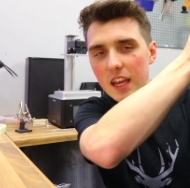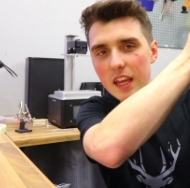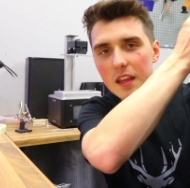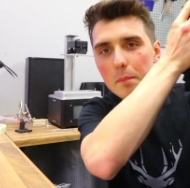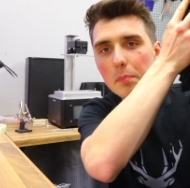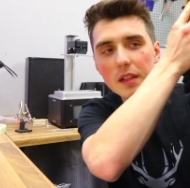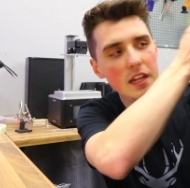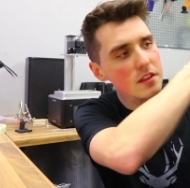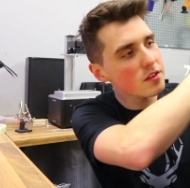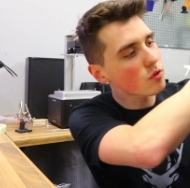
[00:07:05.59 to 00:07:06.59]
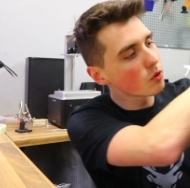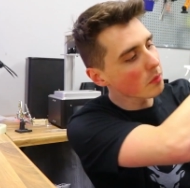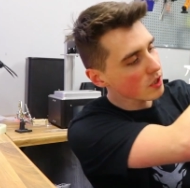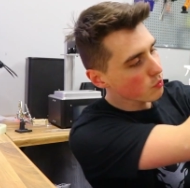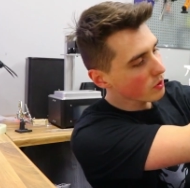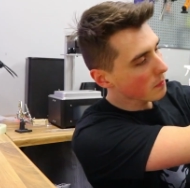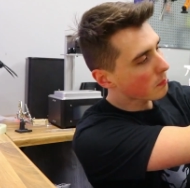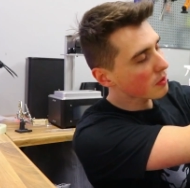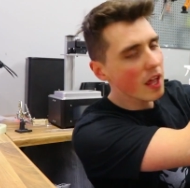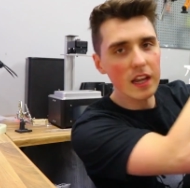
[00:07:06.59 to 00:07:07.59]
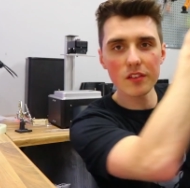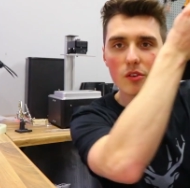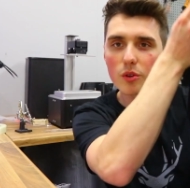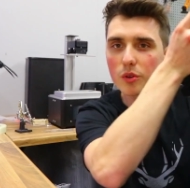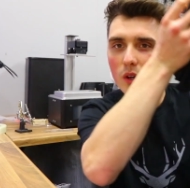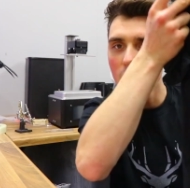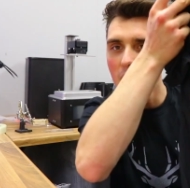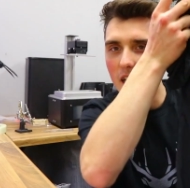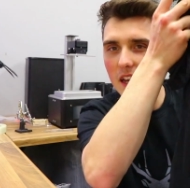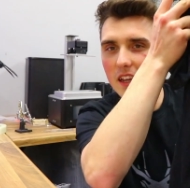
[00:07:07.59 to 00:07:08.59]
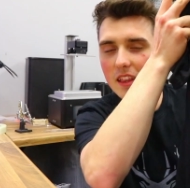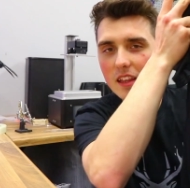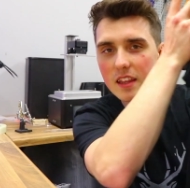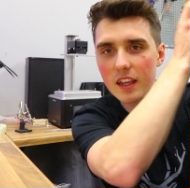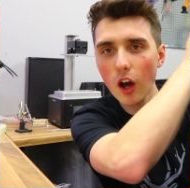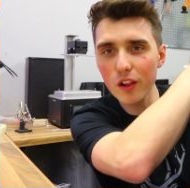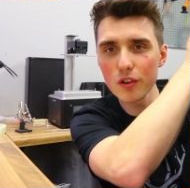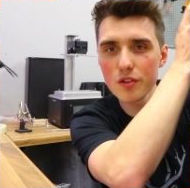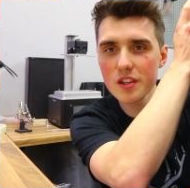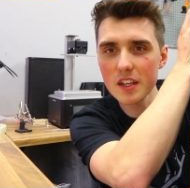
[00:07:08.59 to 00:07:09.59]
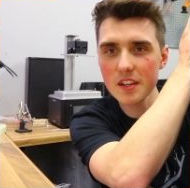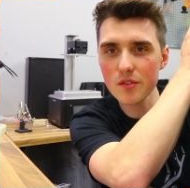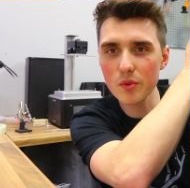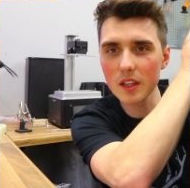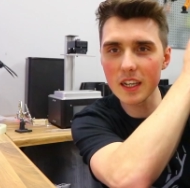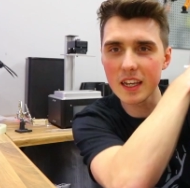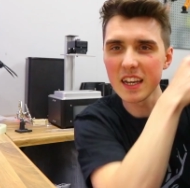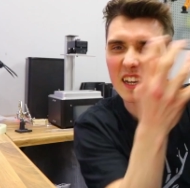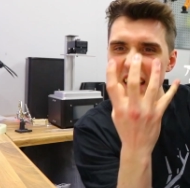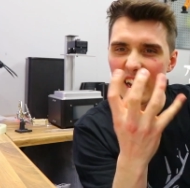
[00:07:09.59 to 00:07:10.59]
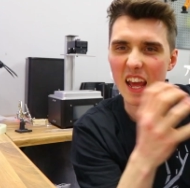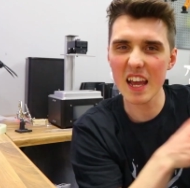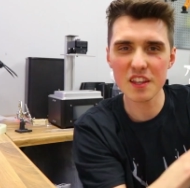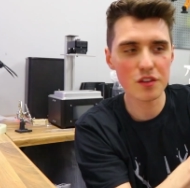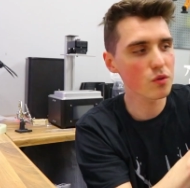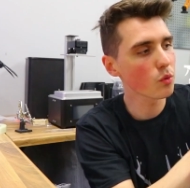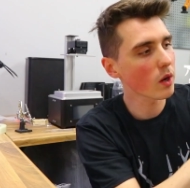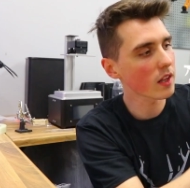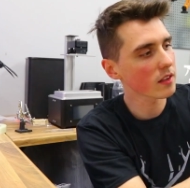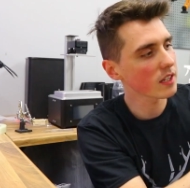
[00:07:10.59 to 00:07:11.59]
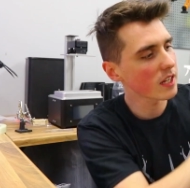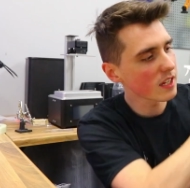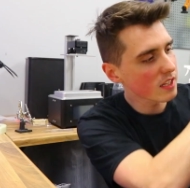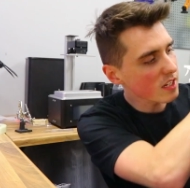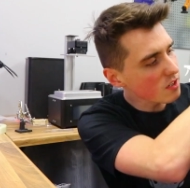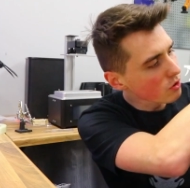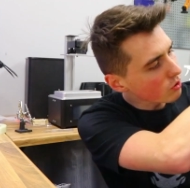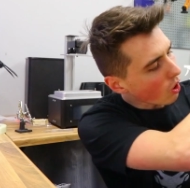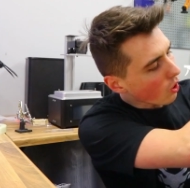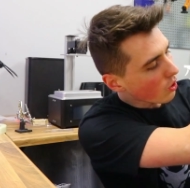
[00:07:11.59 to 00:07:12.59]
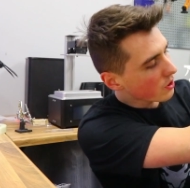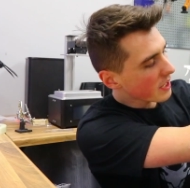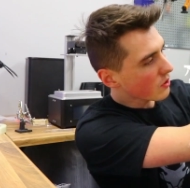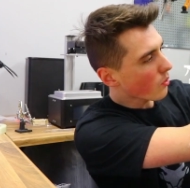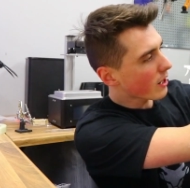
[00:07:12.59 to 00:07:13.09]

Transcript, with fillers: it blends too much with the black, so you, the, the colors doesn't really enhanced too well. It doesn't look all that